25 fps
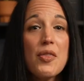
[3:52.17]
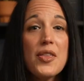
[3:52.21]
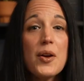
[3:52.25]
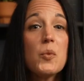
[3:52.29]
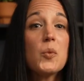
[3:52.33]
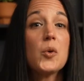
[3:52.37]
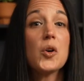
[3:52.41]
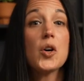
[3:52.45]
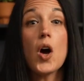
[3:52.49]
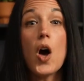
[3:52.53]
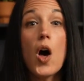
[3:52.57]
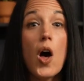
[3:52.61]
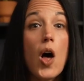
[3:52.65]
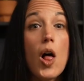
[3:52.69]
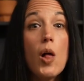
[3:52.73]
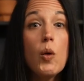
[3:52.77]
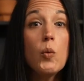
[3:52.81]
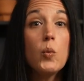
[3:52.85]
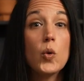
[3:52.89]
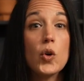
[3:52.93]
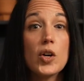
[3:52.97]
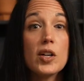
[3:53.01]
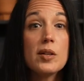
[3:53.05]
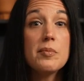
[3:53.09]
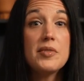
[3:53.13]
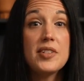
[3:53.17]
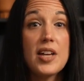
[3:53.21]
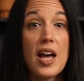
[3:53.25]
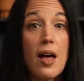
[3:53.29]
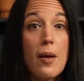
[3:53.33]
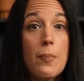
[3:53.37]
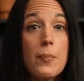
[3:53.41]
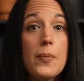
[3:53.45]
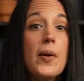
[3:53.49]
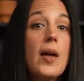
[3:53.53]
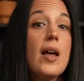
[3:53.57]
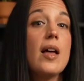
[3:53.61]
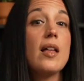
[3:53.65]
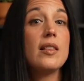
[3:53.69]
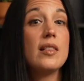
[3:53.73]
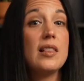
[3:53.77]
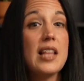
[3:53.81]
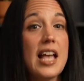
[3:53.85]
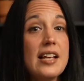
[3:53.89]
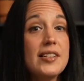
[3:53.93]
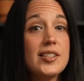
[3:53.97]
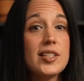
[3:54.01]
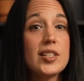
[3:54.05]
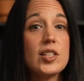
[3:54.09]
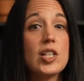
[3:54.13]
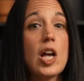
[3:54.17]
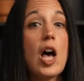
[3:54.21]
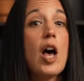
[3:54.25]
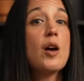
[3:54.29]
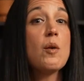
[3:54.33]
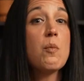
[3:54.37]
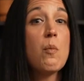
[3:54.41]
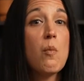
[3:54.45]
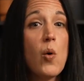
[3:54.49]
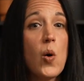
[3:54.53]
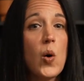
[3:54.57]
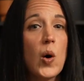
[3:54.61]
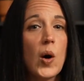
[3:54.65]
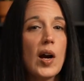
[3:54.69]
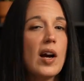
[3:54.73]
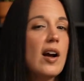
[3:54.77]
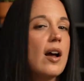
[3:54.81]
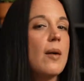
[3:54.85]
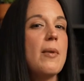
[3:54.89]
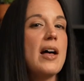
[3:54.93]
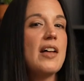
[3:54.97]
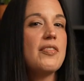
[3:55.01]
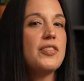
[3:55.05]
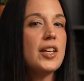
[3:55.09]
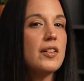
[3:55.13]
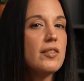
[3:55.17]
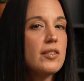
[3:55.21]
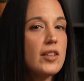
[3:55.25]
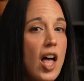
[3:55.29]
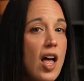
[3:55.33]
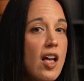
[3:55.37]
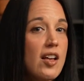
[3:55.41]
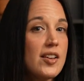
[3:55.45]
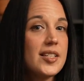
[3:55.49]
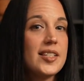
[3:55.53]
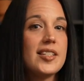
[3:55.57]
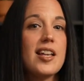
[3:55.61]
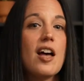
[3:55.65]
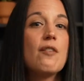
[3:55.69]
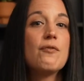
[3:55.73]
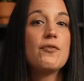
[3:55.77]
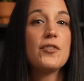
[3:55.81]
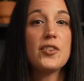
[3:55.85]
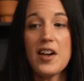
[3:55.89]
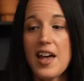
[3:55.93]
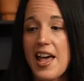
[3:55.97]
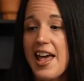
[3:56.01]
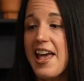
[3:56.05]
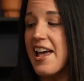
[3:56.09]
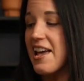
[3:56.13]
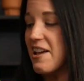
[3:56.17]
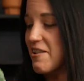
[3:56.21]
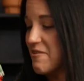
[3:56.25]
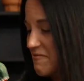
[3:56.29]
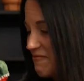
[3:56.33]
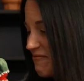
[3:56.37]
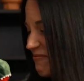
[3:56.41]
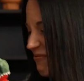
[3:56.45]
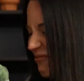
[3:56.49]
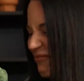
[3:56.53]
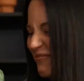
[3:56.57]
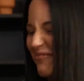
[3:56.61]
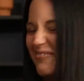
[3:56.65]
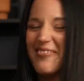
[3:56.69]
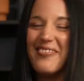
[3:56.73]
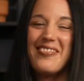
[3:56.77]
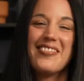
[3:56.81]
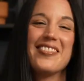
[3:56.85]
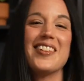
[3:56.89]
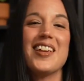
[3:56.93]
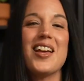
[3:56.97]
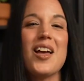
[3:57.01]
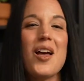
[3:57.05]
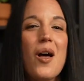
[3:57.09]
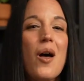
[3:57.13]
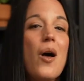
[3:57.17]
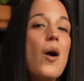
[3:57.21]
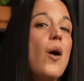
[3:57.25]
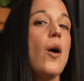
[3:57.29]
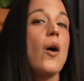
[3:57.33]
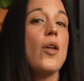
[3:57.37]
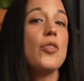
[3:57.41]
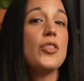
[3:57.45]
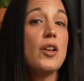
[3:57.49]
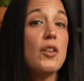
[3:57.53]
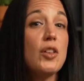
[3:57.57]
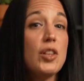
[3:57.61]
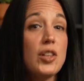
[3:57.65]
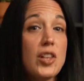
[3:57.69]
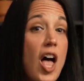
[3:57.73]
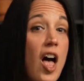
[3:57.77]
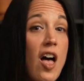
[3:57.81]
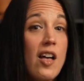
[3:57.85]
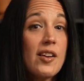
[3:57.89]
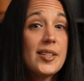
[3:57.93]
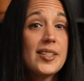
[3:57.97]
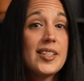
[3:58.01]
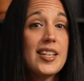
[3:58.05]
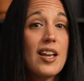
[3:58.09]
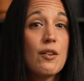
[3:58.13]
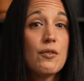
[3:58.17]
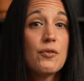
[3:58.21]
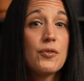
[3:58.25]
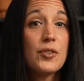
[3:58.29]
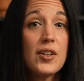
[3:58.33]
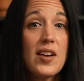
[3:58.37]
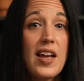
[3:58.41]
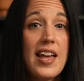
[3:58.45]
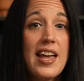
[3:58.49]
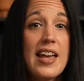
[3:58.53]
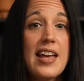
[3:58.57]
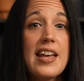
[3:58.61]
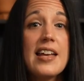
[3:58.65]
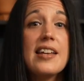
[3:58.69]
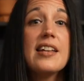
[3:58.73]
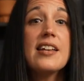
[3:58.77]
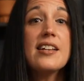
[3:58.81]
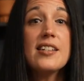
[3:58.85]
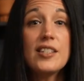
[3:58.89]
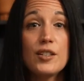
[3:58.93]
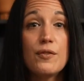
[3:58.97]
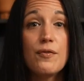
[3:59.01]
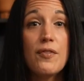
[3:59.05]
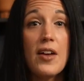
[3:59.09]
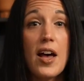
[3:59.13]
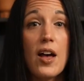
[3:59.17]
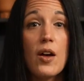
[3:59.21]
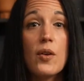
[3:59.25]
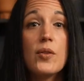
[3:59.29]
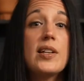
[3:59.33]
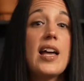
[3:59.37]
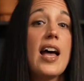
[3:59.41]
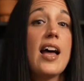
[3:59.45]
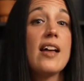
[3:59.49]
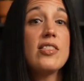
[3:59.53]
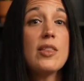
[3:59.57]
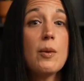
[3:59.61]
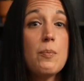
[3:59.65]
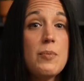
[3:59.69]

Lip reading: that we're all warmed up, let's talk more about the long sound for A. The long sound for A is found at the